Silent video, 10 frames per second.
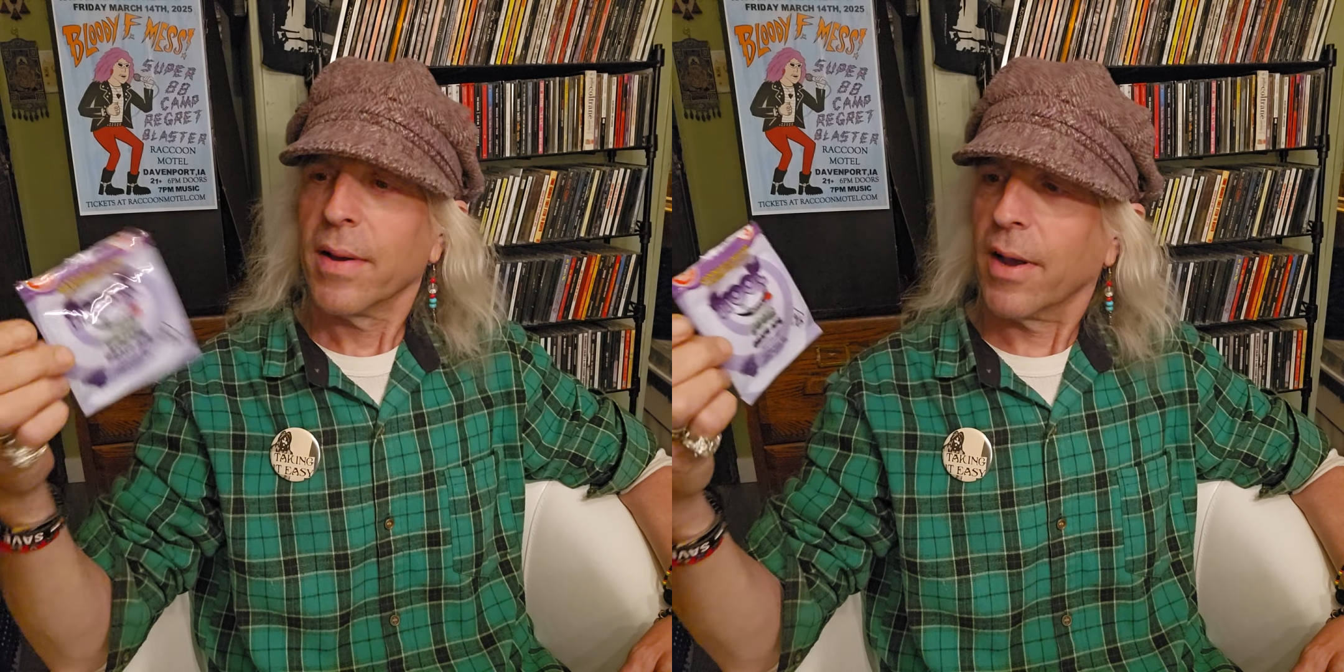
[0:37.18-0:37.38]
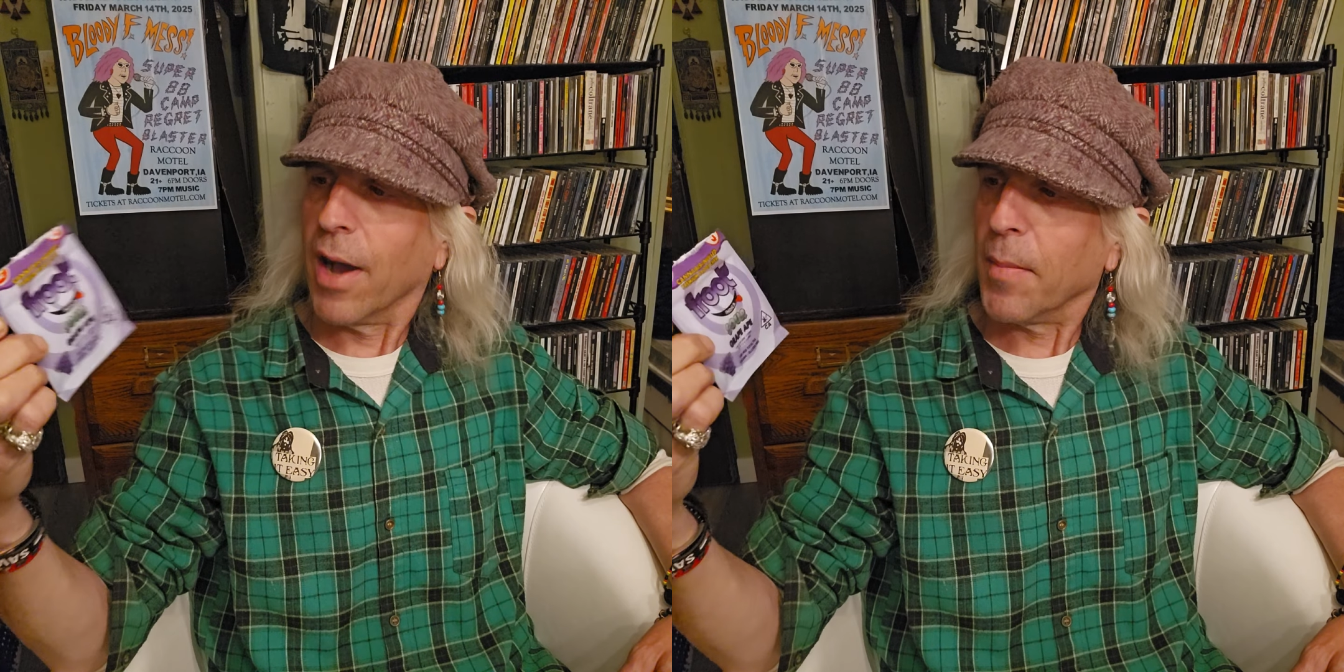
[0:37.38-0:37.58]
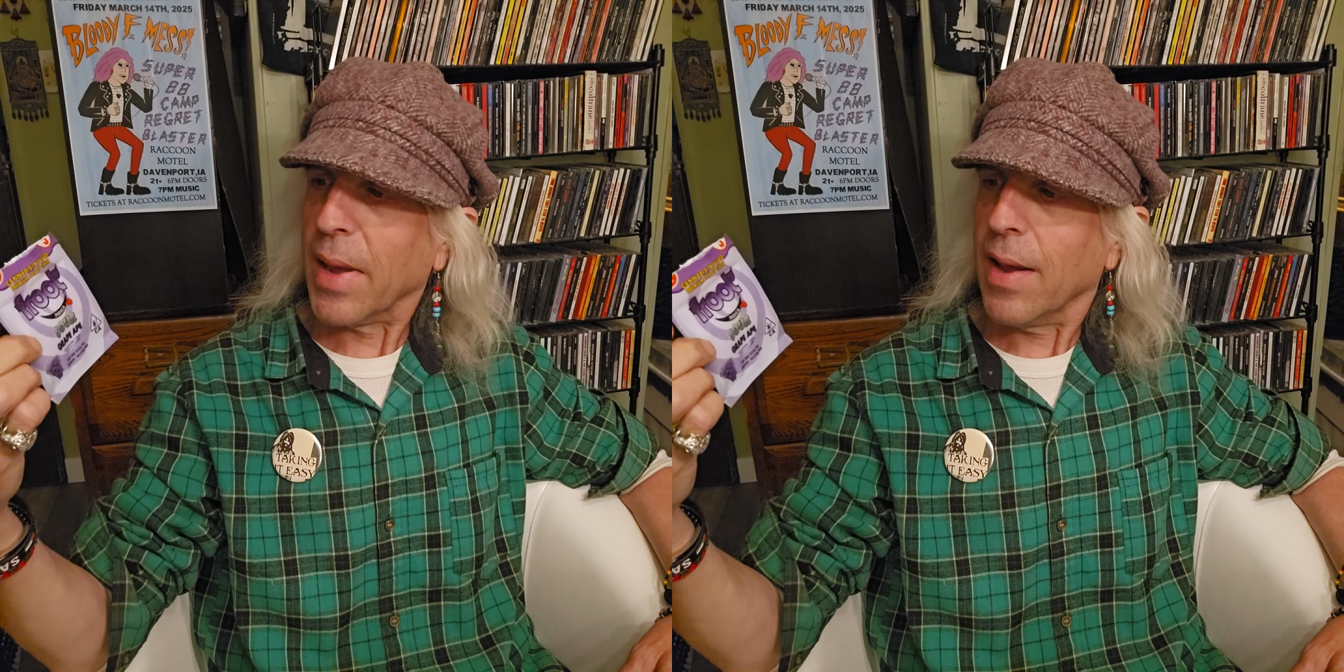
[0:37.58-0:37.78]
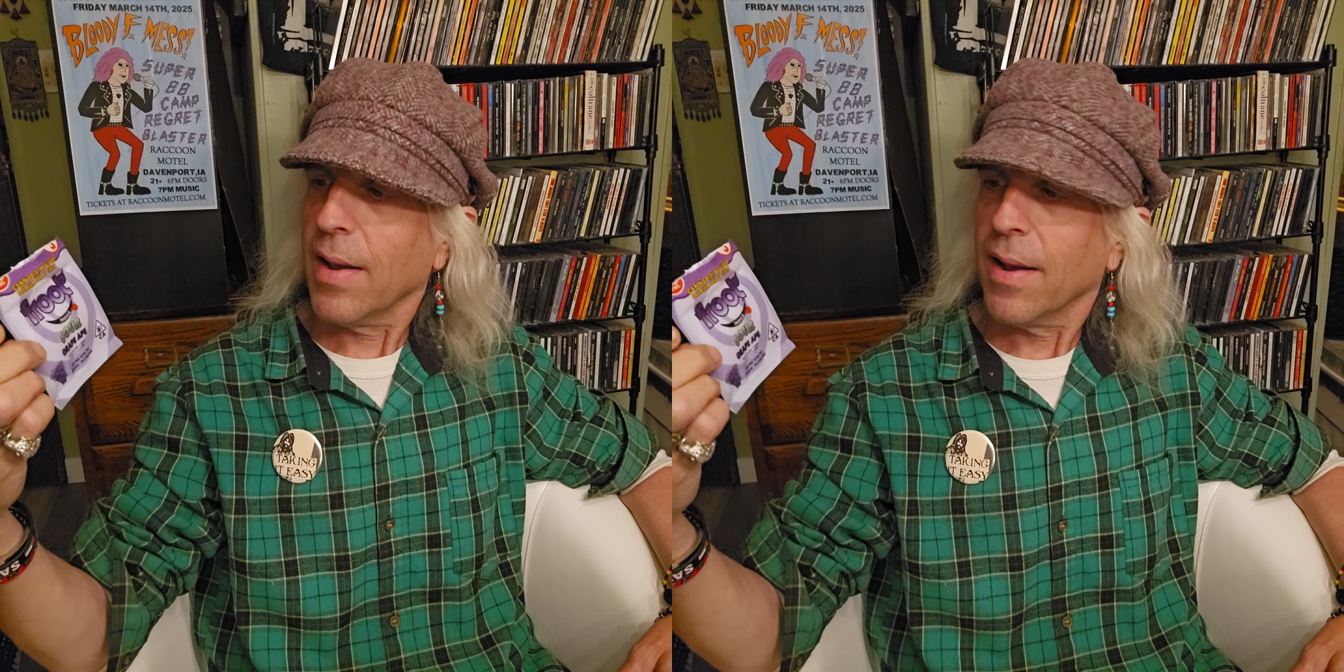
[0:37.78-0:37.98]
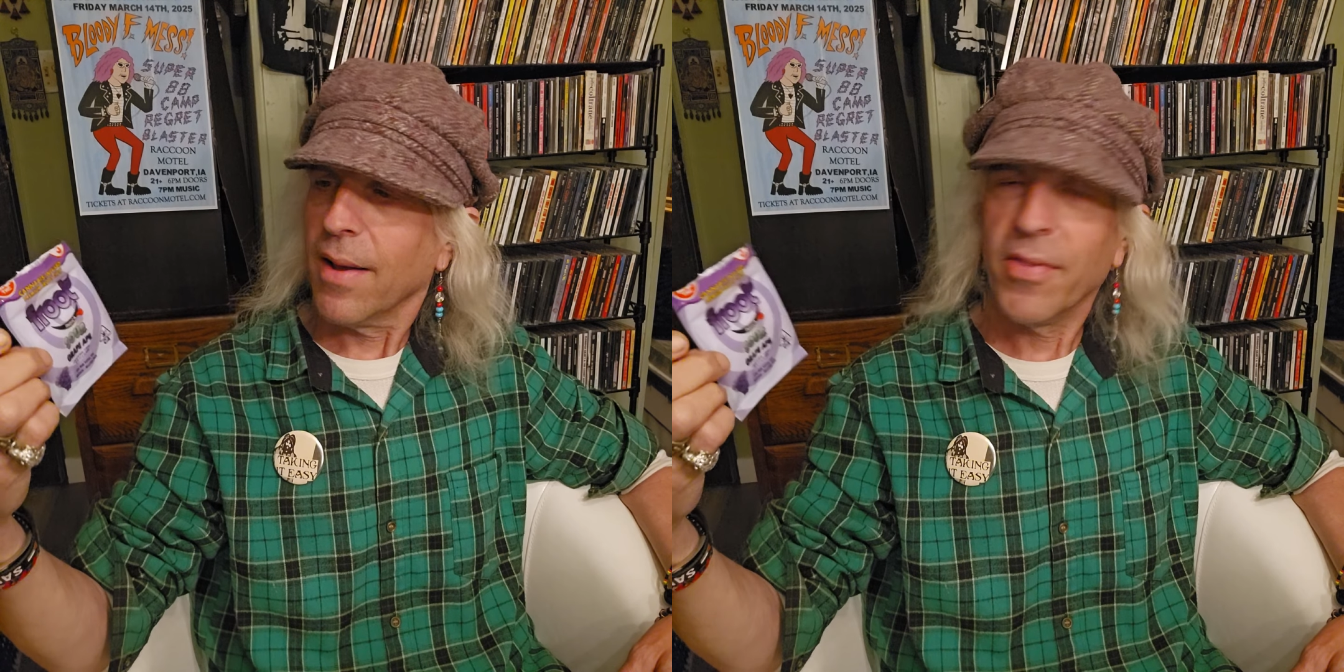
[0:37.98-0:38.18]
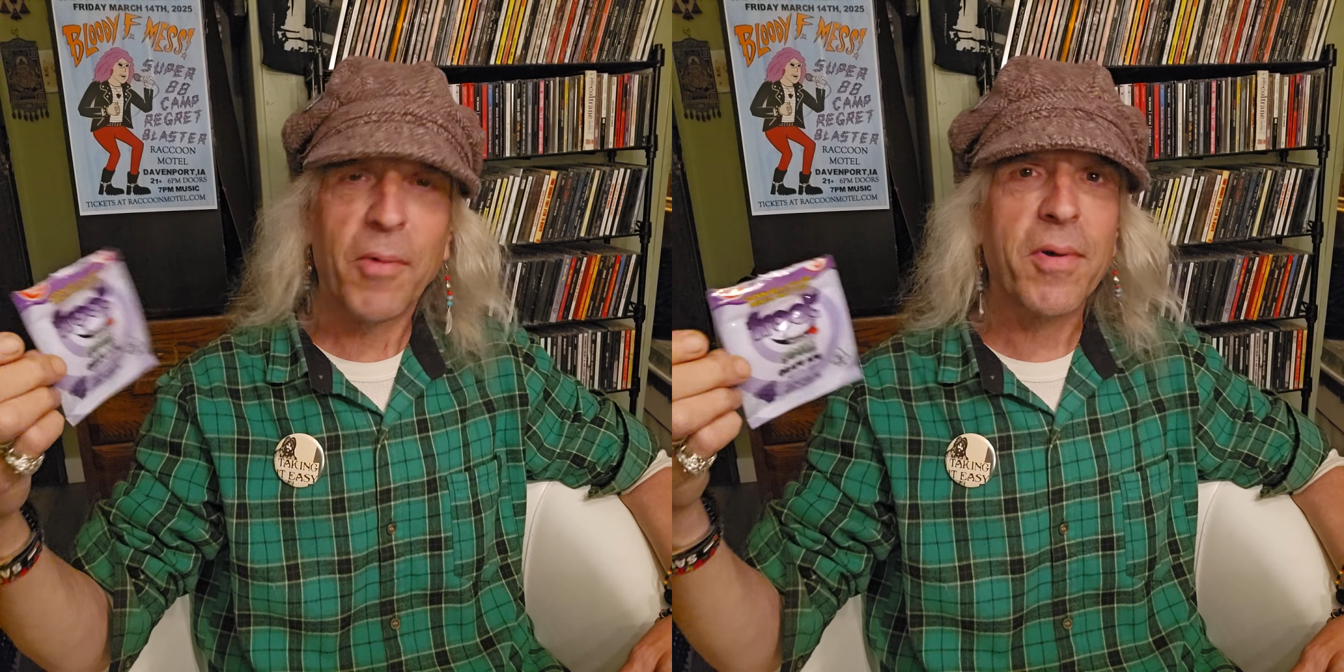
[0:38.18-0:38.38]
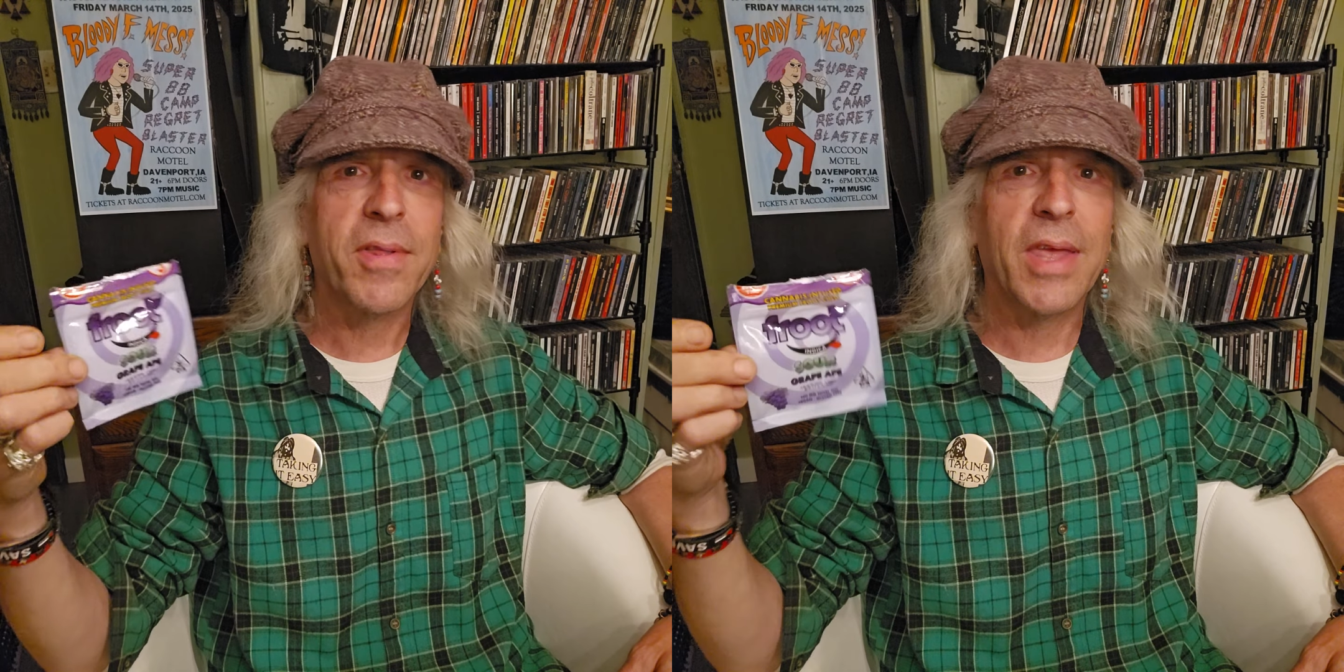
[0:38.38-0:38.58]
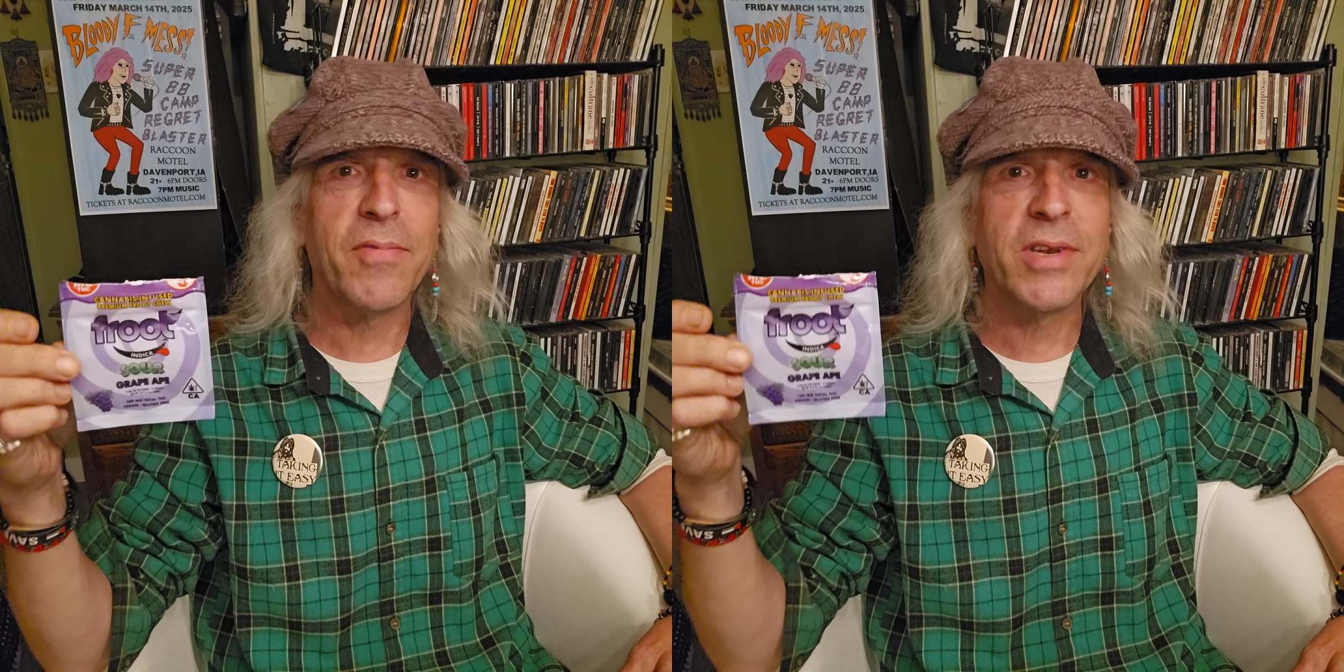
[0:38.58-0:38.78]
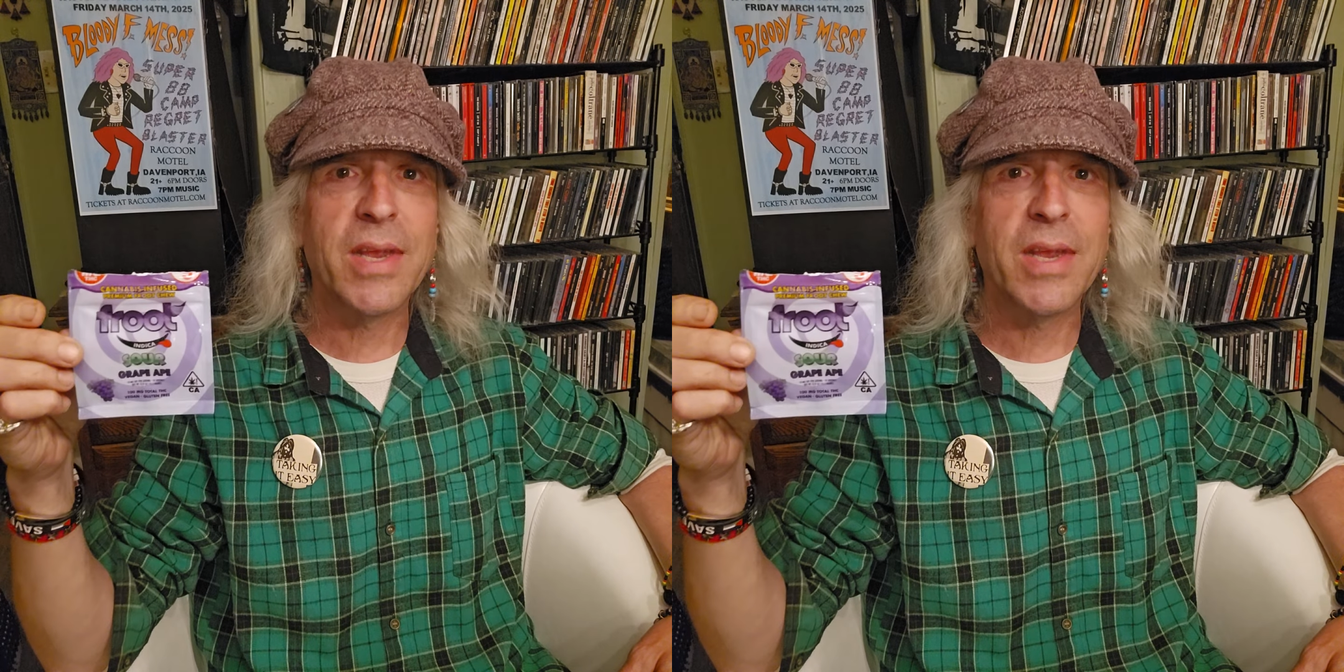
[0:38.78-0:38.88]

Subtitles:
gummy that was given